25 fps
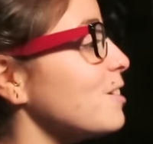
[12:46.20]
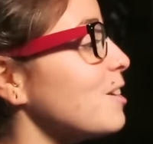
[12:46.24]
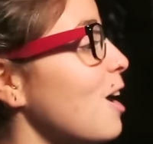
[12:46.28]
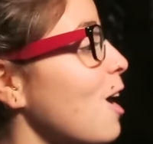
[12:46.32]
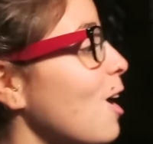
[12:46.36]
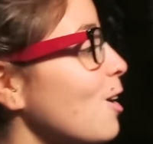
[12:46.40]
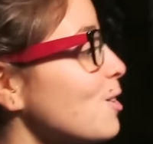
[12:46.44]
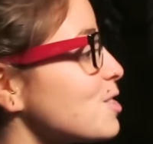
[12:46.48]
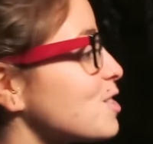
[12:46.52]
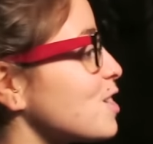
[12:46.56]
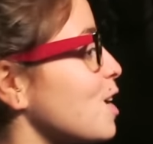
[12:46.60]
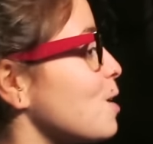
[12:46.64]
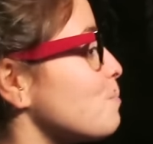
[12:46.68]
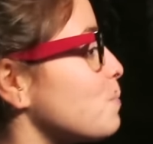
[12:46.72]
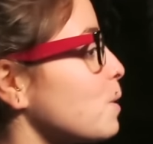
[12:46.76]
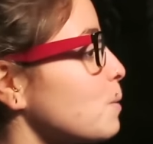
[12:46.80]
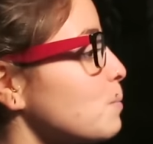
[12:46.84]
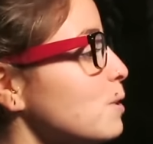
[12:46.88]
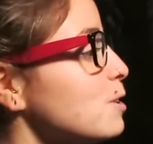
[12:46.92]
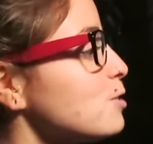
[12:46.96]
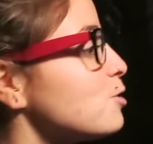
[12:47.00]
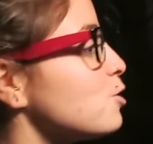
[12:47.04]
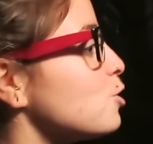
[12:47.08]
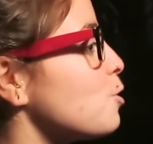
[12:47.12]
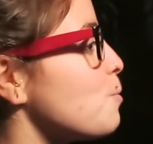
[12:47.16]
You know, some
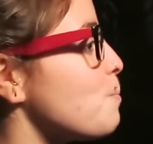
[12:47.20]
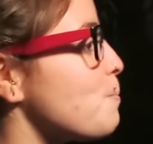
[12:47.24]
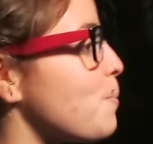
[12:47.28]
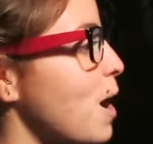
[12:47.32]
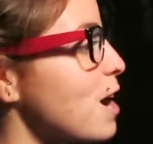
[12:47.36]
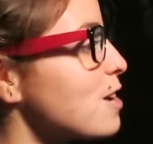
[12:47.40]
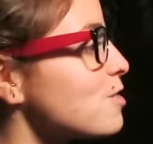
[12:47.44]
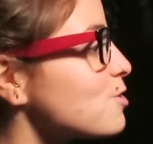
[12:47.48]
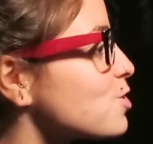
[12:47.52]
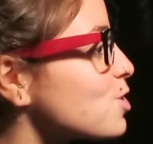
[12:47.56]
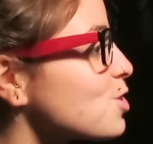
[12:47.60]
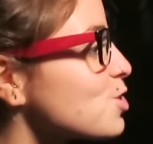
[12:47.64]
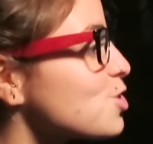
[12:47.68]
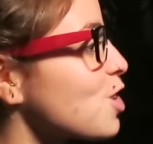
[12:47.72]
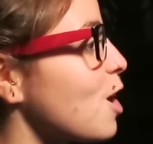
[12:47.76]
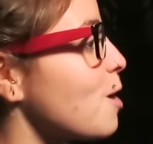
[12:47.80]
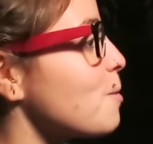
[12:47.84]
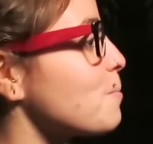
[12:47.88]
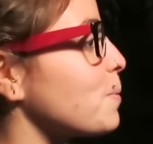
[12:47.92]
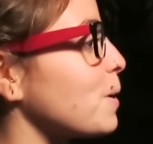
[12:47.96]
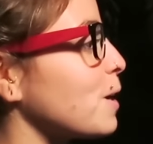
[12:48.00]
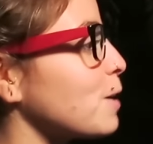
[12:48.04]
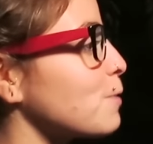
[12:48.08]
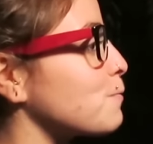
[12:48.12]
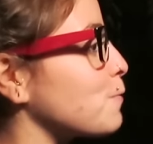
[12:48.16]
people do bungee
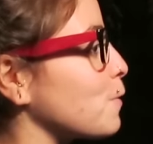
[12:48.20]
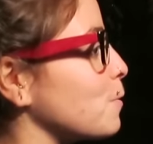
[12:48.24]
jumping.